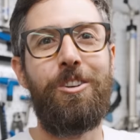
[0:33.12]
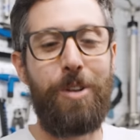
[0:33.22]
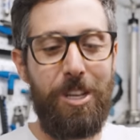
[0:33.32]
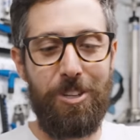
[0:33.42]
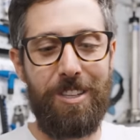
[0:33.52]

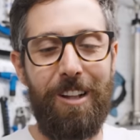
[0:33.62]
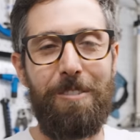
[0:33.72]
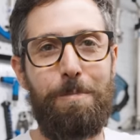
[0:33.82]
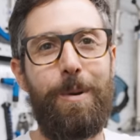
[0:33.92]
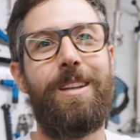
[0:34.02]
treat
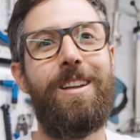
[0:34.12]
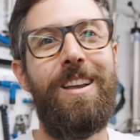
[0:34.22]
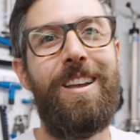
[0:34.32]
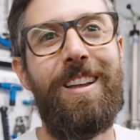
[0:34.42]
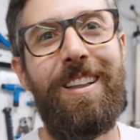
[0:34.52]
yourself, but
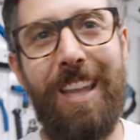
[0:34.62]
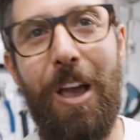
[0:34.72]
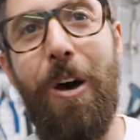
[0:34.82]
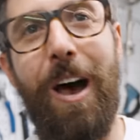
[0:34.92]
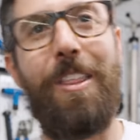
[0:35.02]

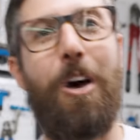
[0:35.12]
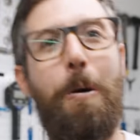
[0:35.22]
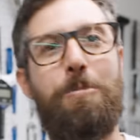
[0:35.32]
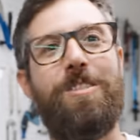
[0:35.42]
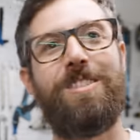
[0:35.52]
there are other
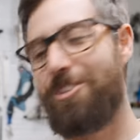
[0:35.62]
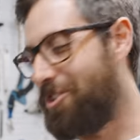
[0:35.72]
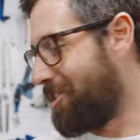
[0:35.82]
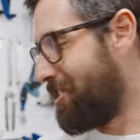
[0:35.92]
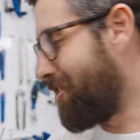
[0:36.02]
options. It's
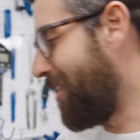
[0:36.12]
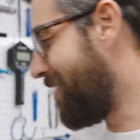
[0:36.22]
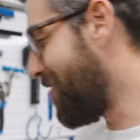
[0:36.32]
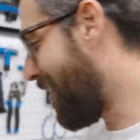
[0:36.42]
just as good, it's